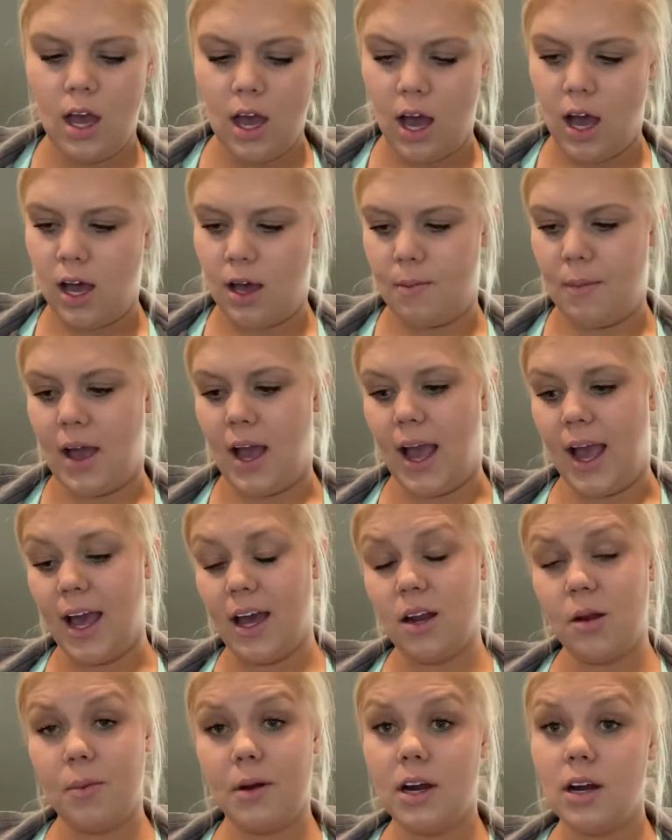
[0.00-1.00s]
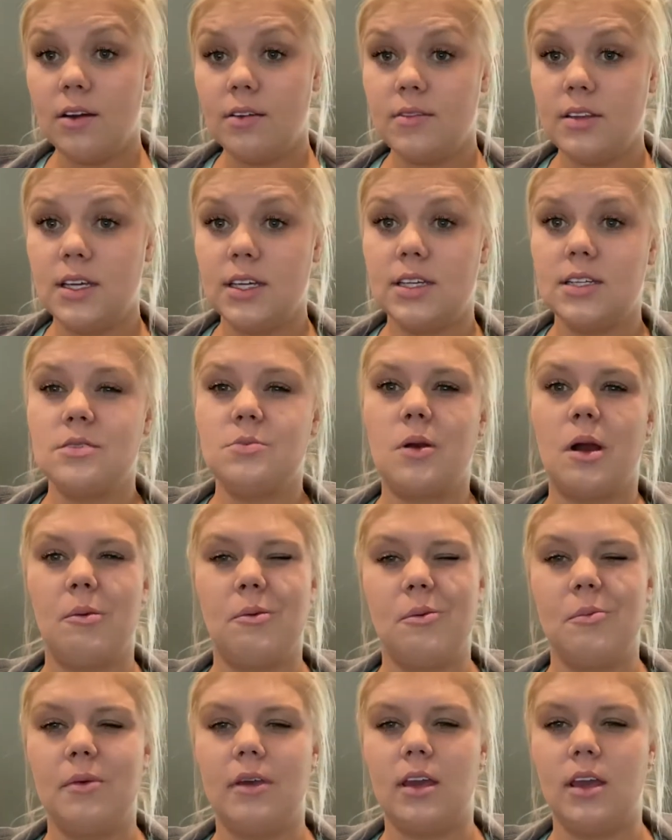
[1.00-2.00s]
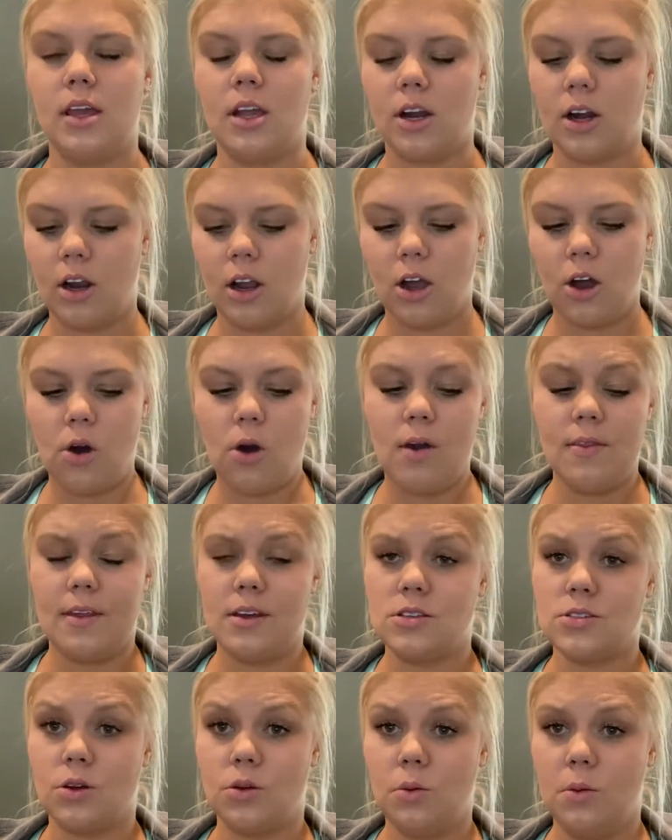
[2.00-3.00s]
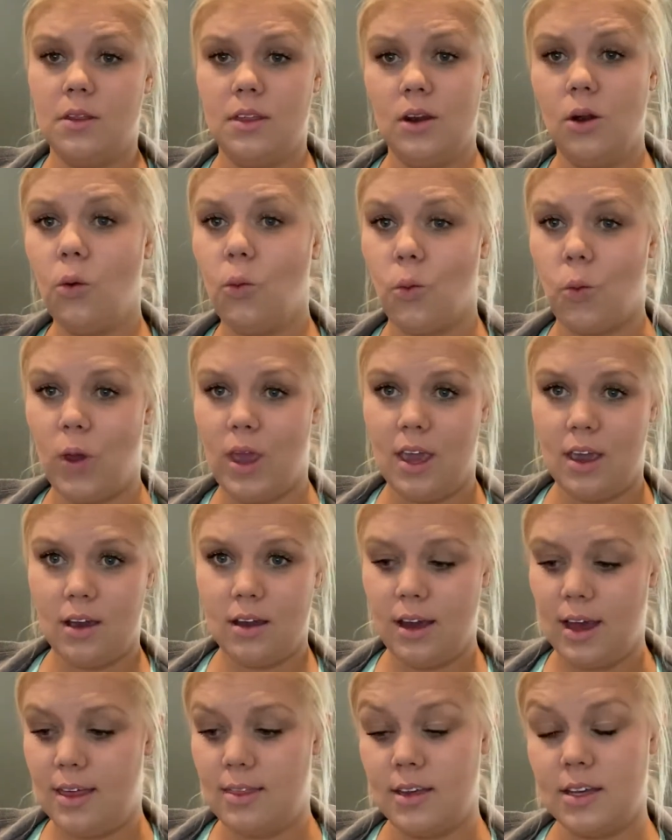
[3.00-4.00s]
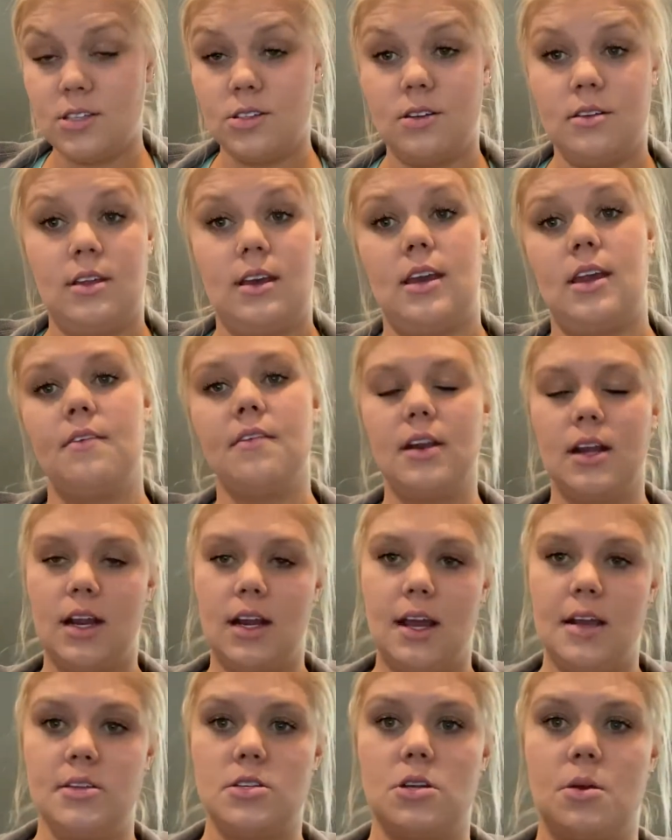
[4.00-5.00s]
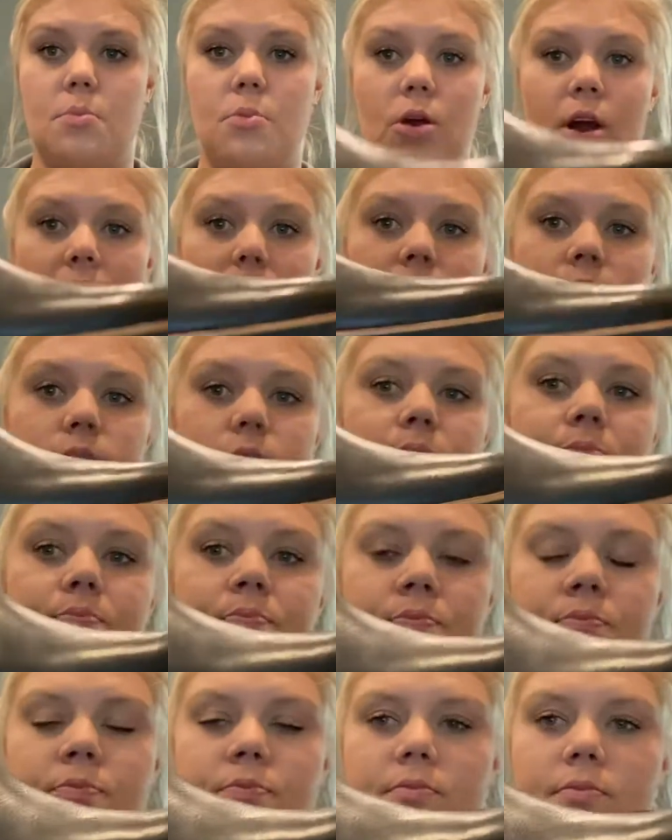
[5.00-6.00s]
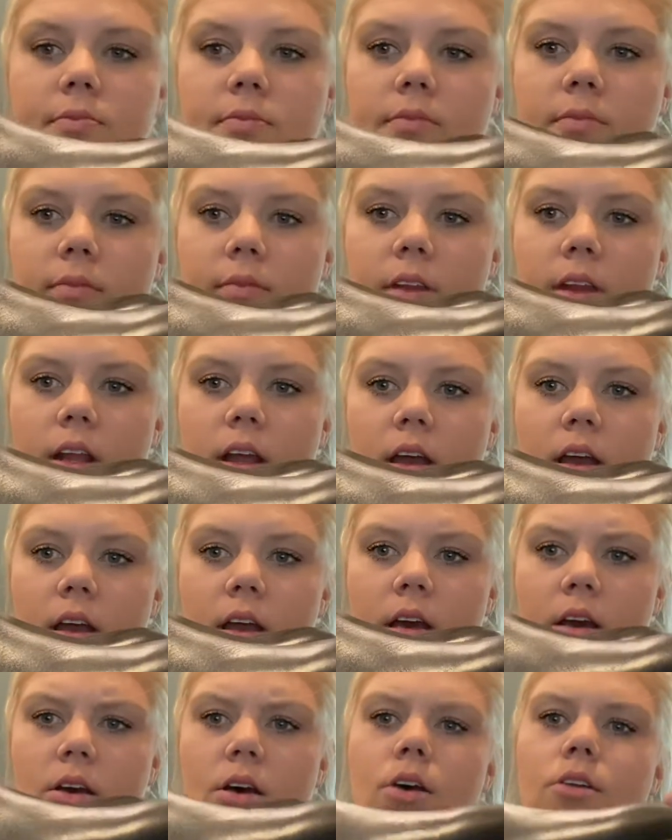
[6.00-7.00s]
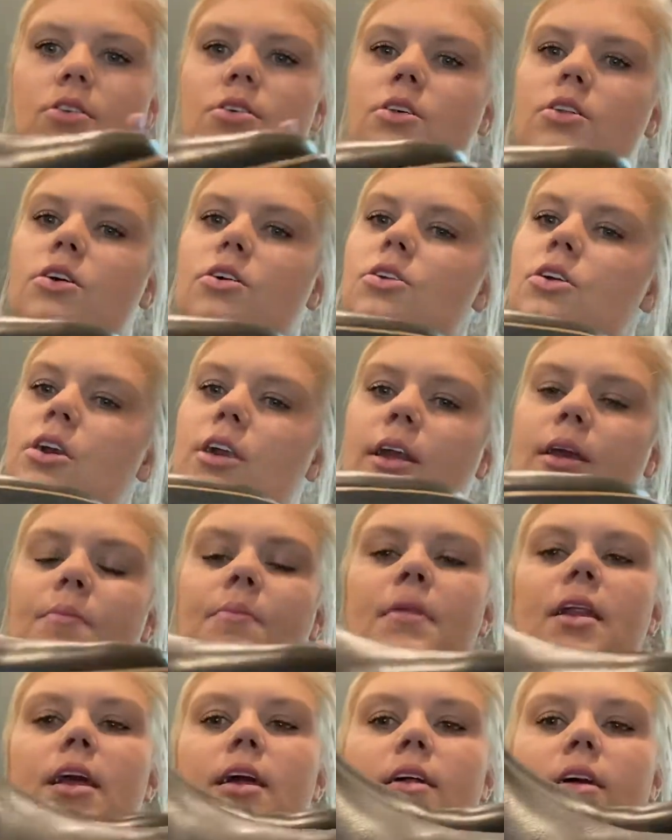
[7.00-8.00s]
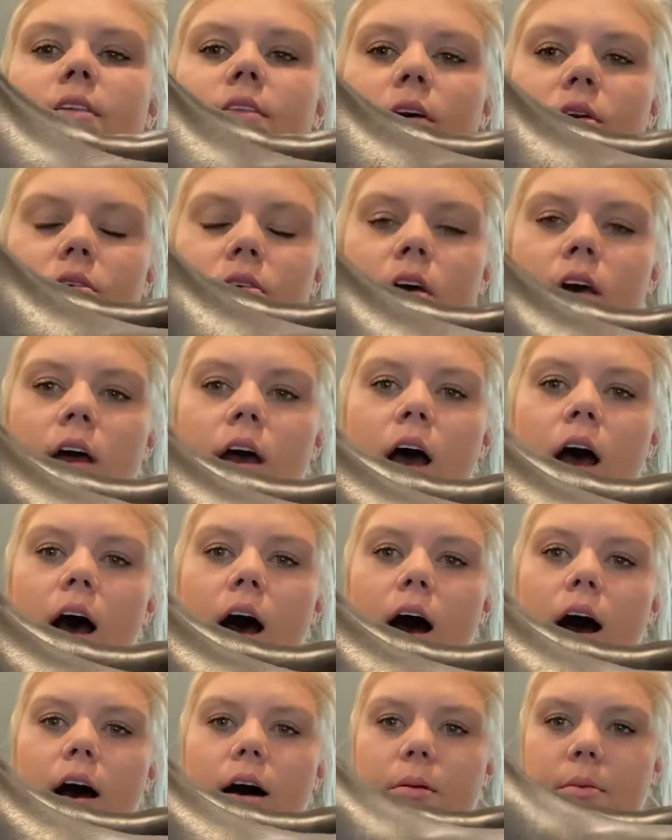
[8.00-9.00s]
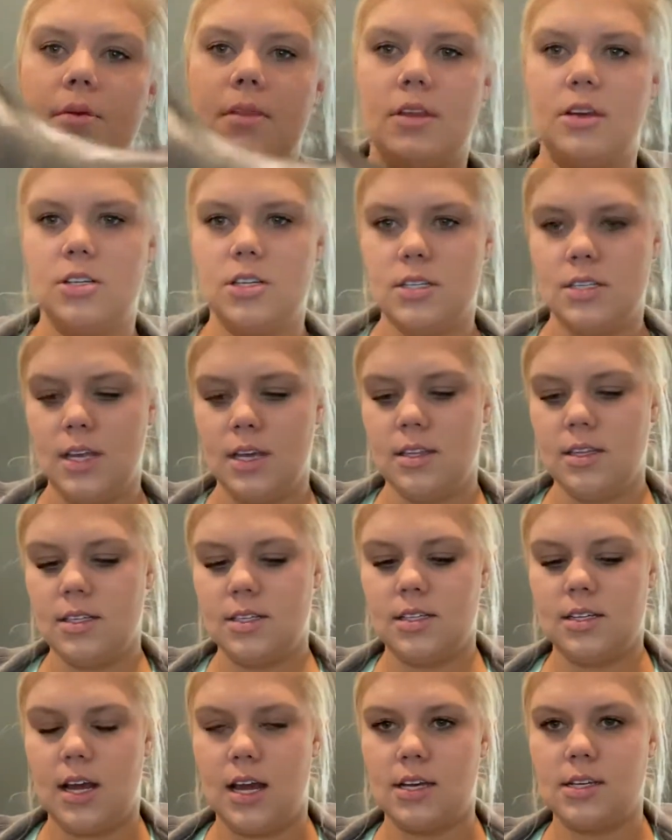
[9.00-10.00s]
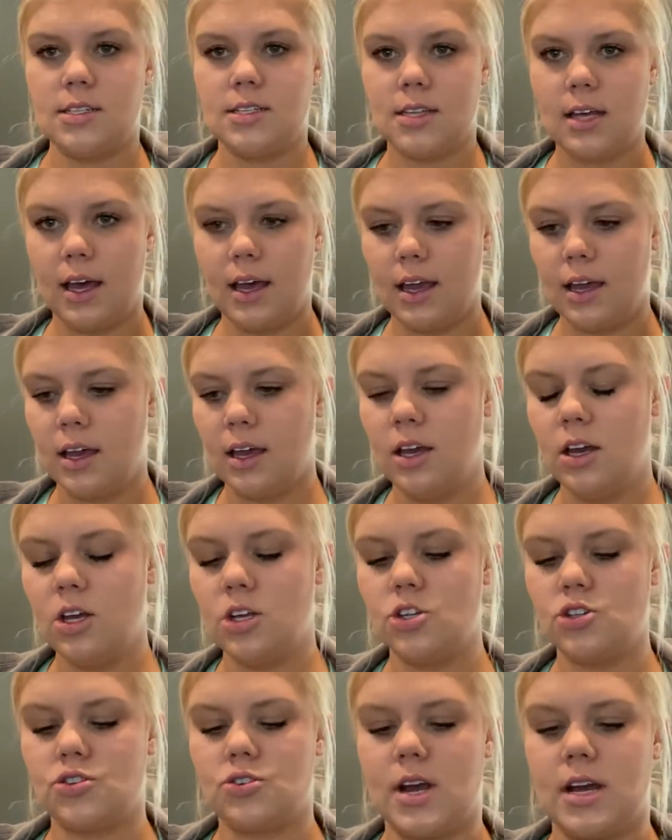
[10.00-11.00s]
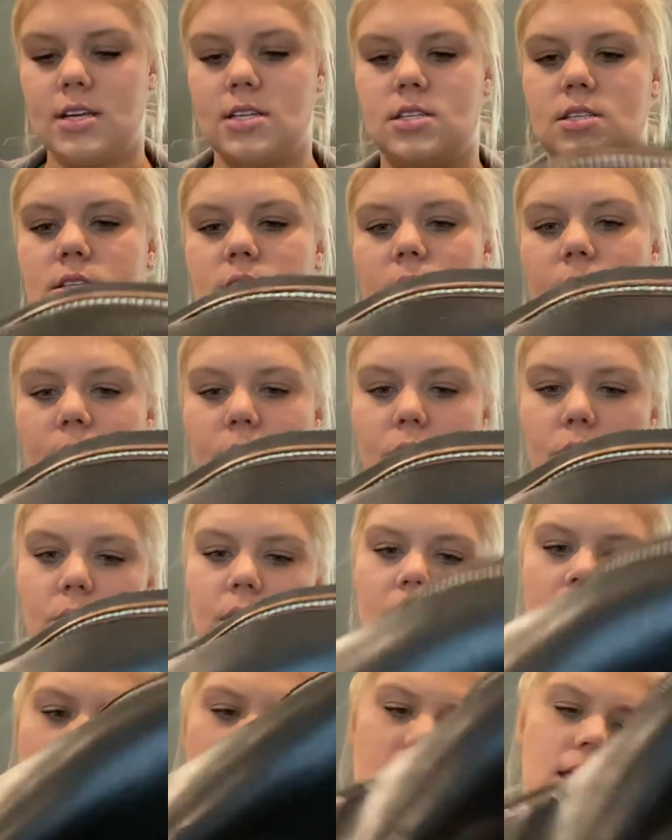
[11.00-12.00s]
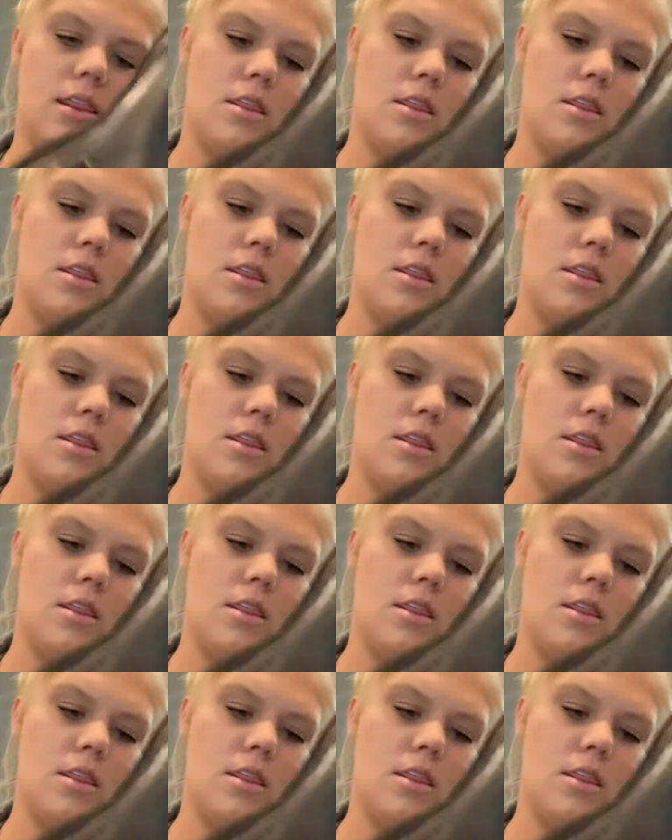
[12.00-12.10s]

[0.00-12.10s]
I had a pair of these probably a year ago and they sold within a week. And these are like even a nicer brand. Oh, they're a little dirty. I need to clean this. But they're just like this nice like dress booty.